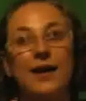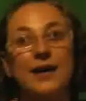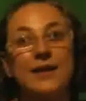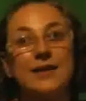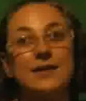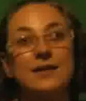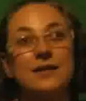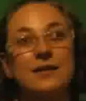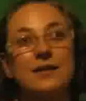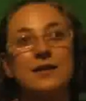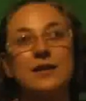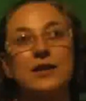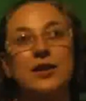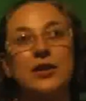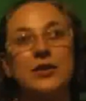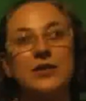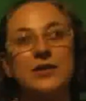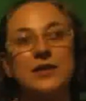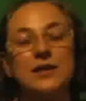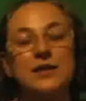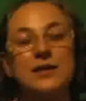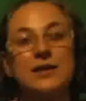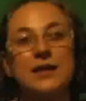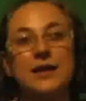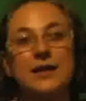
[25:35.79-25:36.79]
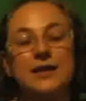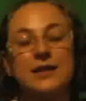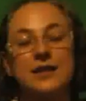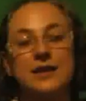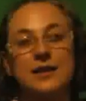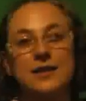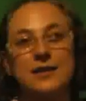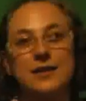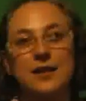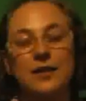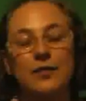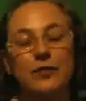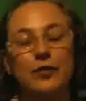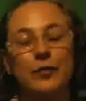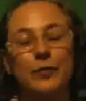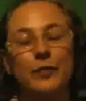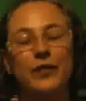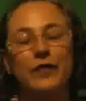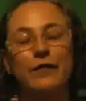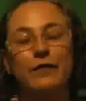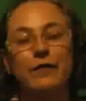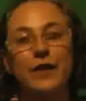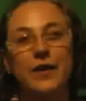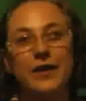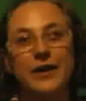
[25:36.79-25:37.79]
and diagnosis letters
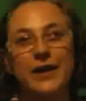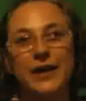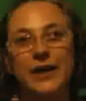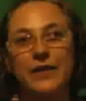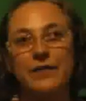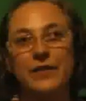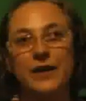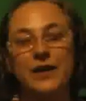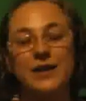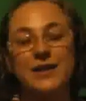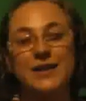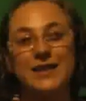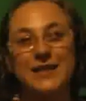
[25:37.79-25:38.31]
from 5